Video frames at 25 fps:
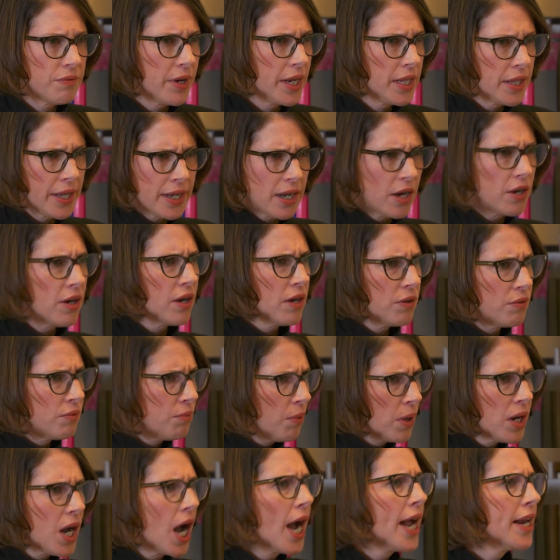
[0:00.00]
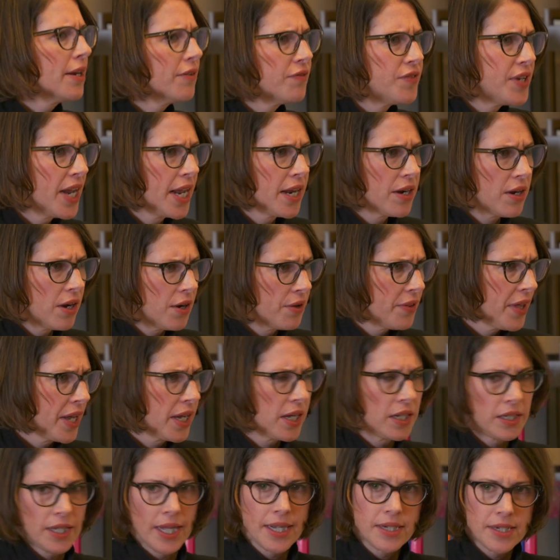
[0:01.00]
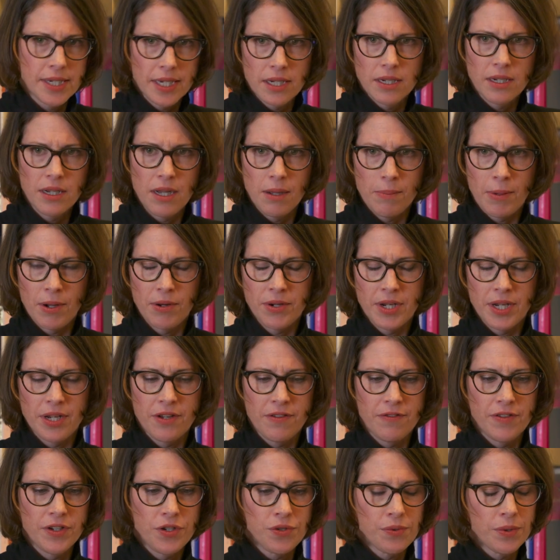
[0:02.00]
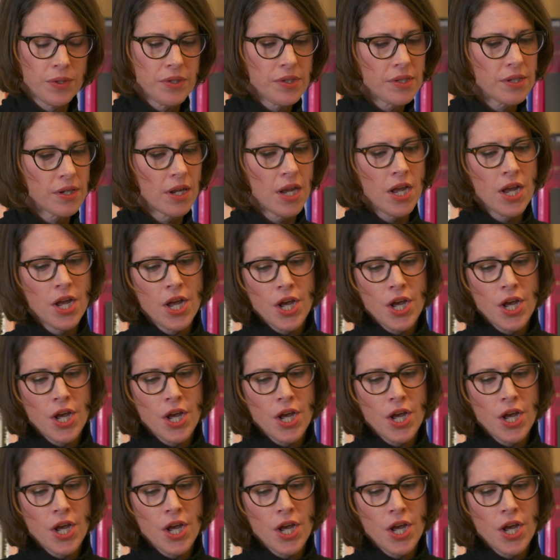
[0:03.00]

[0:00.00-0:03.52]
Right, like are, what kind of data are they collecting about individuals?